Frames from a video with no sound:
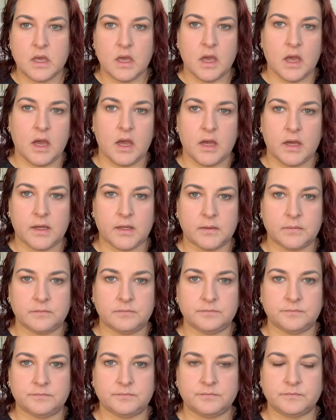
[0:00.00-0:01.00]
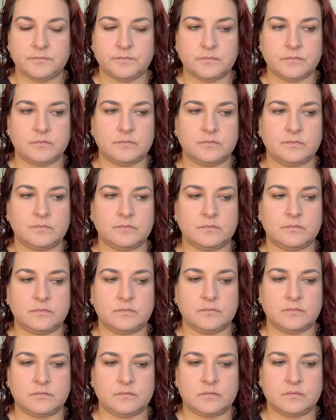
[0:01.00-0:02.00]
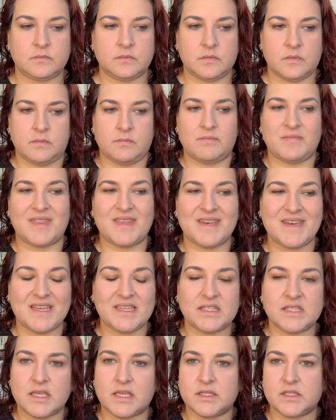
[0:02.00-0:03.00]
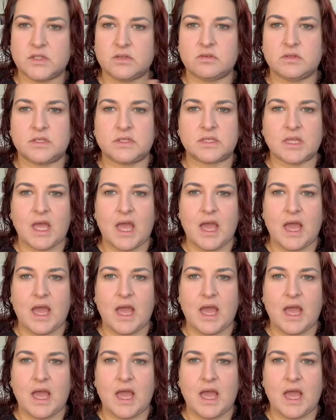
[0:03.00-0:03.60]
The next thing I do is